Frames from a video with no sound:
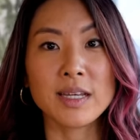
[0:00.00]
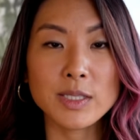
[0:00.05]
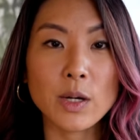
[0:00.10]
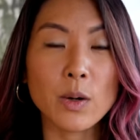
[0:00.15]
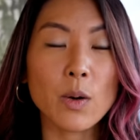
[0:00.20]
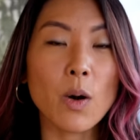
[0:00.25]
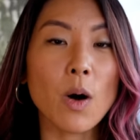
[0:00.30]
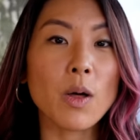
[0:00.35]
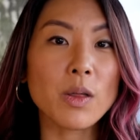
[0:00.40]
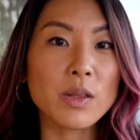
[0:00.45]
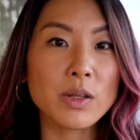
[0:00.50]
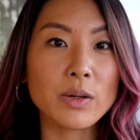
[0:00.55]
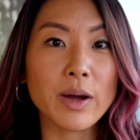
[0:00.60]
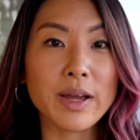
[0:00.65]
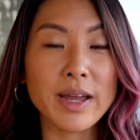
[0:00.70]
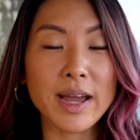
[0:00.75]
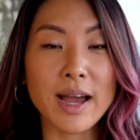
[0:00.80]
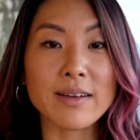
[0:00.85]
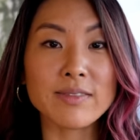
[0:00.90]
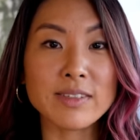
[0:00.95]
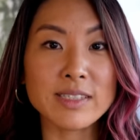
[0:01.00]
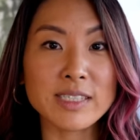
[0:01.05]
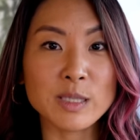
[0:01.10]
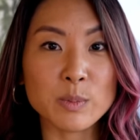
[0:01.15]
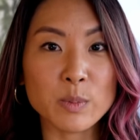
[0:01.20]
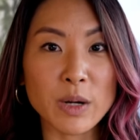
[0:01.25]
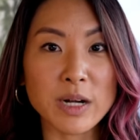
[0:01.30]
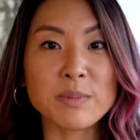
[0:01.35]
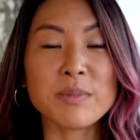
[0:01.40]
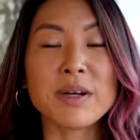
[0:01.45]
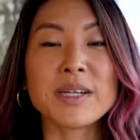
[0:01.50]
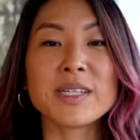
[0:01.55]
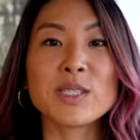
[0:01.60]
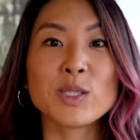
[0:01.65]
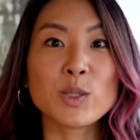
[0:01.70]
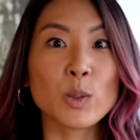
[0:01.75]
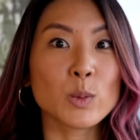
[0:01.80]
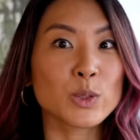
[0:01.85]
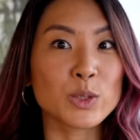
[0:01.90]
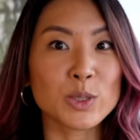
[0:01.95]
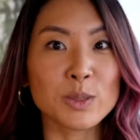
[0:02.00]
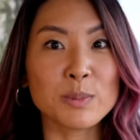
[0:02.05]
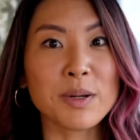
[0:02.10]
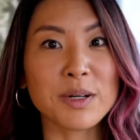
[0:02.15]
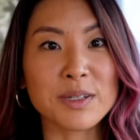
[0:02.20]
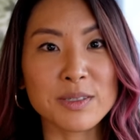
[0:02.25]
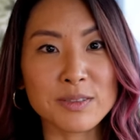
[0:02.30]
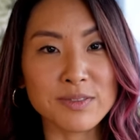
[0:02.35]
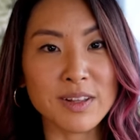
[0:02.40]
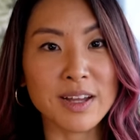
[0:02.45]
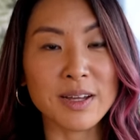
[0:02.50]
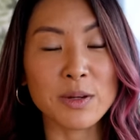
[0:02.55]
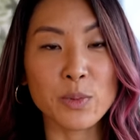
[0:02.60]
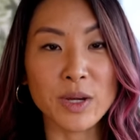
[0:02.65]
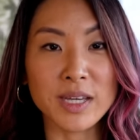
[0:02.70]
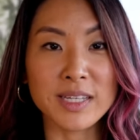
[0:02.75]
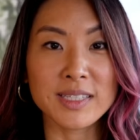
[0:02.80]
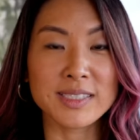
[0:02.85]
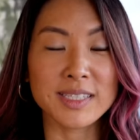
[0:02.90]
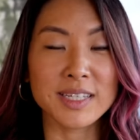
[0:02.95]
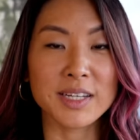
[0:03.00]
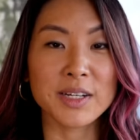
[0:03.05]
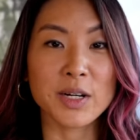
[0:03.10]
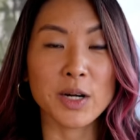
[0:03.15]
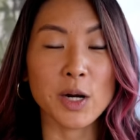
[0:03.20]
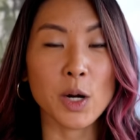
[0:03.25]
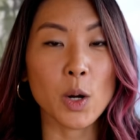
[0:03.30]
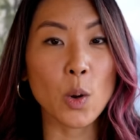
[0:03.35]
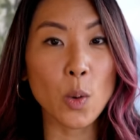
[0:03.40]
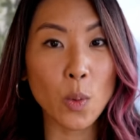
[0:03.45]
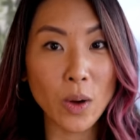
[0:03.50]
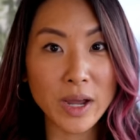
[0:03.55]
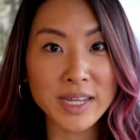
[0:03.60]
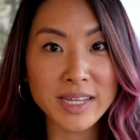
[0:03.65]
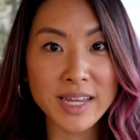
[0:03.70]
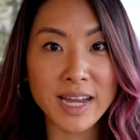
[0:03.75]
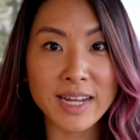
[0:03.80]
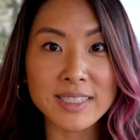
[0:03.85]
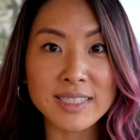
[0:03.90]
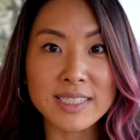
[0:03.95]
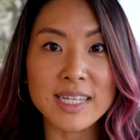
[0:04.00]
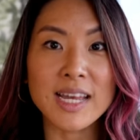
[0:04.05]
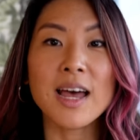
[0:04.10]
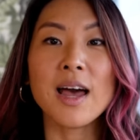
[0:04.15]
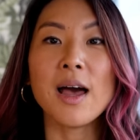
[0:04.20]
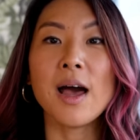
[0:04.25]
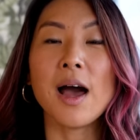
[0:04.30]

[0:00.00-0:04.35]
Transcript: So although I haven't spread my social butterfly wings here quite yet,